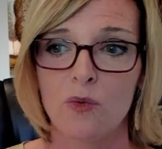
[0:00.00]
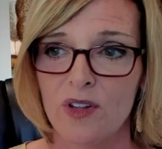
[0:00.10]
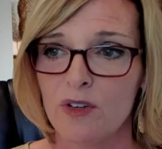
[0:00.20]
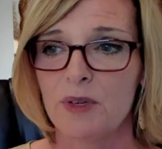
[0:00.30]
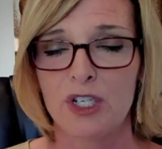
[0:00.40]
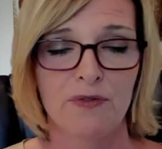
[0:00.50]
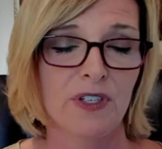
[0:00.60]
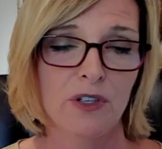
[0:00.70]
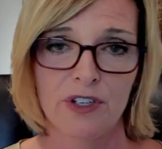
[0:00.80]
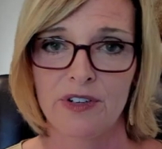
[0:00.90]
whether it makes you
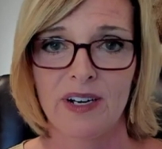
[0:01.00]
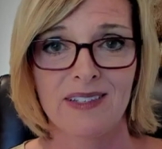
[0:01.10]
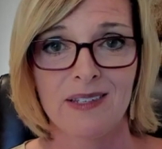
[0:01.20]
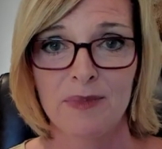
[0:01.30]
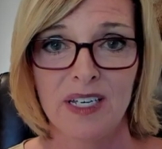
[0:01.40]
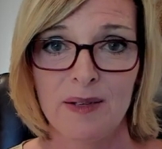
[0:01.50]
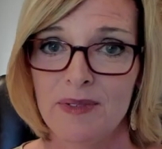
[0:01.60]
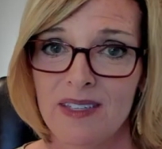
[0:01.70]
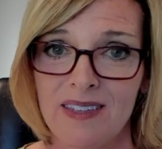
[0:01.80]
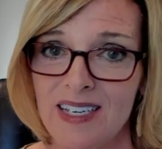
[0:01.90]
feel good or not, sometimes
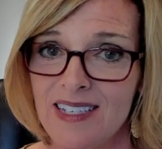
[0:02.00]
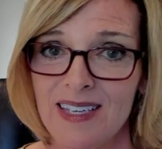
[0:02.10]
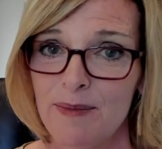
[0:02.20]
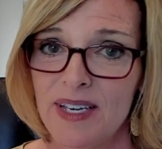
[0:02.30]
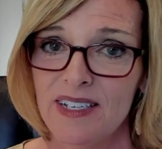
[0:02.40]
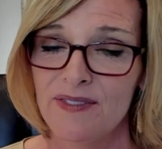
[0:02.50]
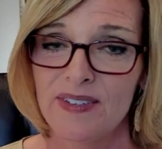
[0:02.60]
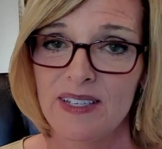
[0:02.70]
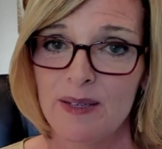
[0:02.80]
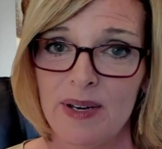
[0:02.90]
the things that make us
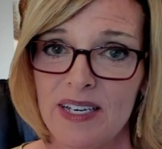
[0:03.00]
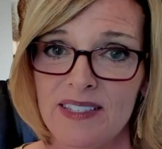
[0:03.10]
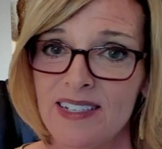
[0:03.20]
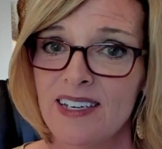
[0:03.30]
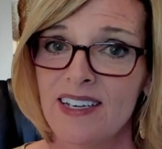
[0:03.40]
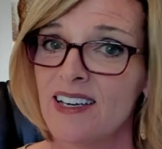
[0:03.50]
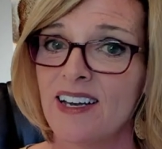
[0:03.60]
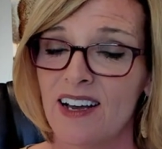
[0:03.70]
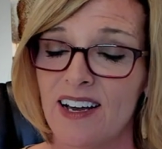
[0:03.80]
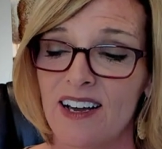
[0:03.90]
feel the best
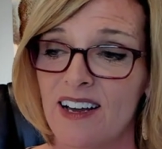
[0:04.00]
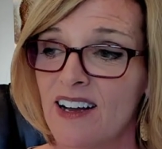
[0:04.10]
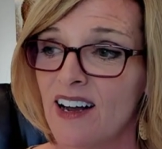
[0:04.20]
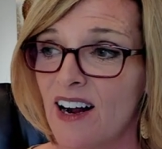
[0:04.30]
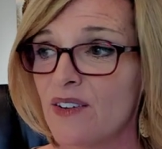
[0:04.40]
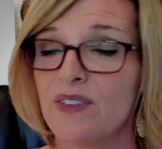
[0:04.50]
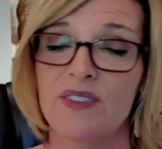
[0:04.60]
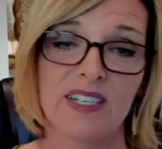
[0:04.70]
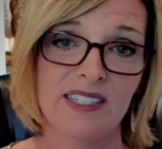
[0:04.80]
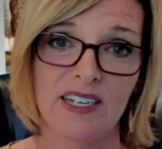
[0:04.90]
uh, are the
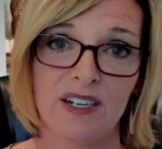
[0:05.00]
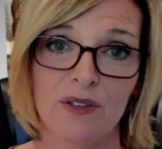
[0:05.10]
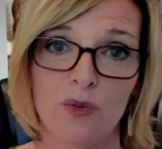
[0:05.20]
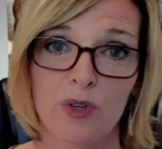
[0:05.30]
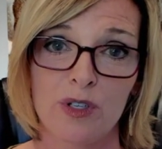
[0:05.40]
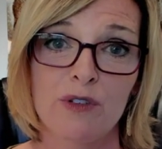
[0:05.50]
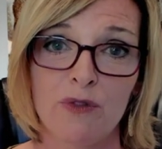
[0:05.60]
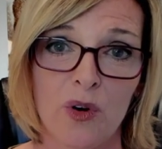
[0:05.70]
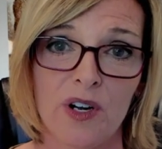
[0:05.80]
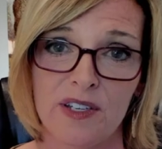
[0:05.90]
things that are the worst
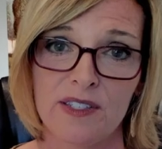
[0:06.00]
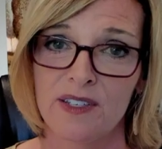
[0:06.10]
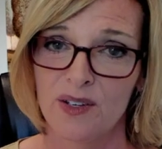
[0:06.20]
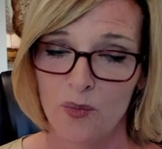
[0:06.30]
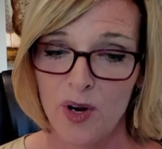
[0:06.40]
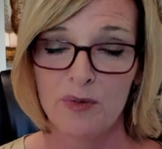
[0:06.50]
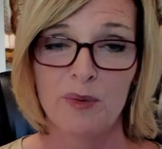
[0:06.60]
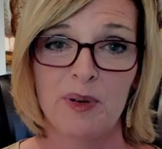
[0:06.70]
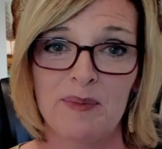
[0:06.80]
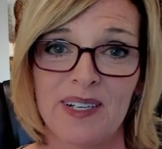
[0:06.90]
for us one
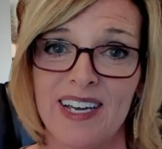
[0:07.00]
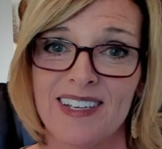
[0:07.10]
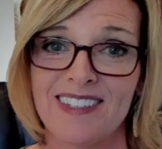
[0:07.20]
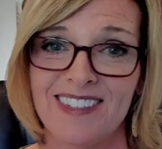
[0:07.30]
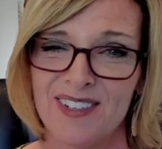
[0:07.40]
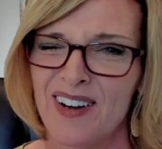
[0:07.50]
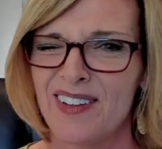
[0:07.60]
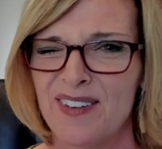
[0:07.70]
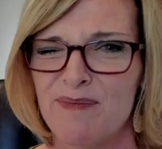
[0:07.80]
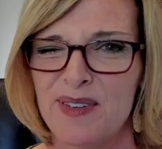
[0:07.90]
Republic has, you know, how I
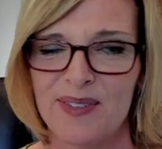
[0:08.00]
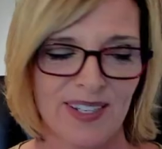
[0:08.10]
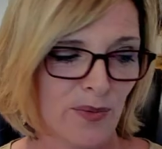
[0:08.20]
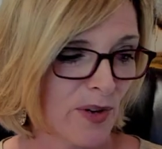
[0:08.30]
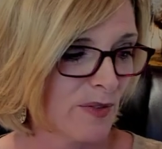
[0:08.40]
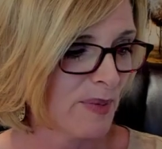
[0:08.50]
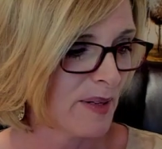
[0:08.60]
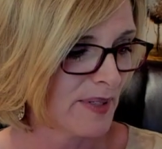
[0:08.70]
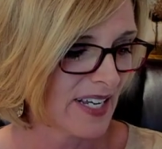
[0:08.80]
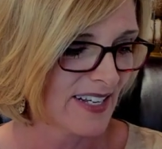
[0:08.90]
love music. One
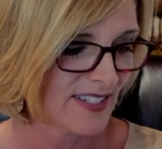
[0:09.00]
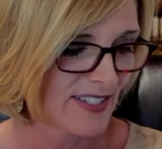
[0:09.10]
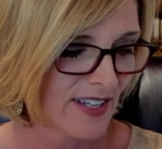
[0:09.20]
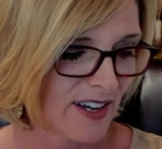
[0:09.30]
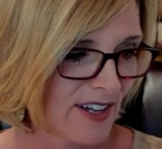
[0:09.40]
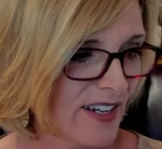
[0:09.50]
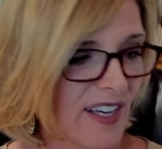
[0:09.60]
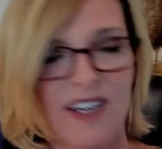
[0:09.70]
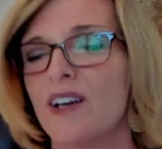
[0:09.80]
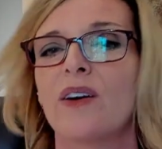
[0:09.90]
Republic has a song
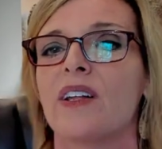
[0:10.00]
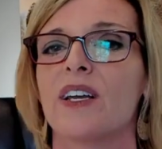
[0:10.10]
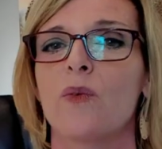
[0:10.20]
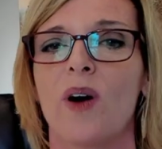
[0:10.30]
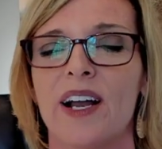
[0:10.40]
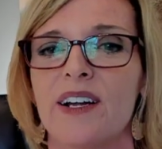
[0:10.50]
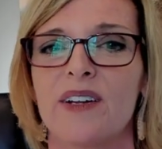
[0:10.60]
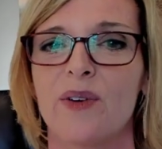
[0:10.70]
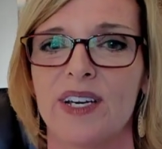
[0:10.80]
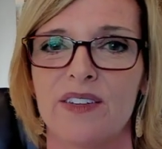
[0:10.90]
like why
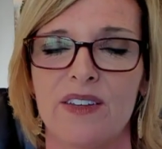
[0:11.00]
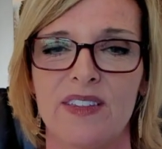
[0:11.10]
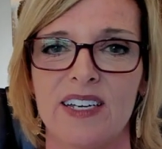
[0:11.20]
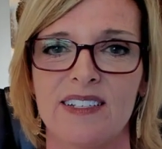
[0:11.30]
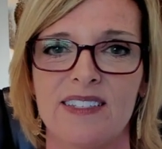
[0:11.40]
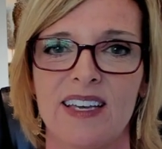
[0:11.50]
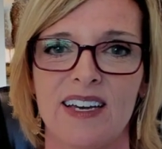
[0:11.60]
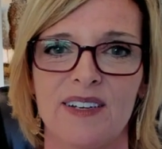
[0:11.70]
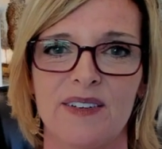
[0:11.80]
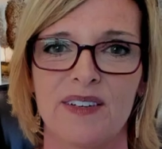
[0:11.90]
why do the things
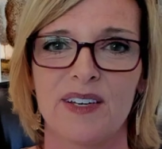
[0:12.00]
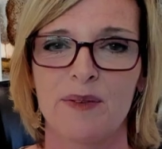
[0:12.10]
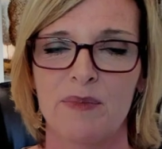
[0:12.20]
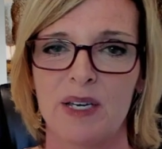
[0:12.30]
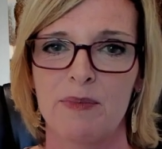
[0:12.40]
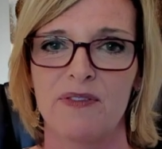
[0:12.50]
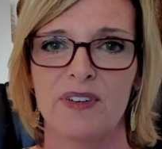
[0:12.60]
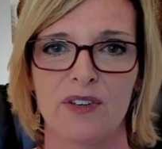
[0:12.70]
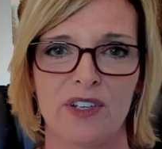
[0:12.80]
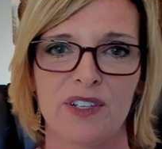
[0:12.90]
that make me
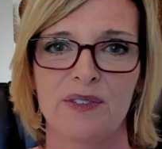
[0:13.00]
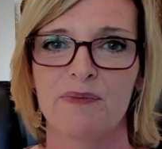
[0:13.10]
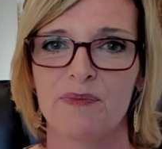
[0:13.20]
feel good,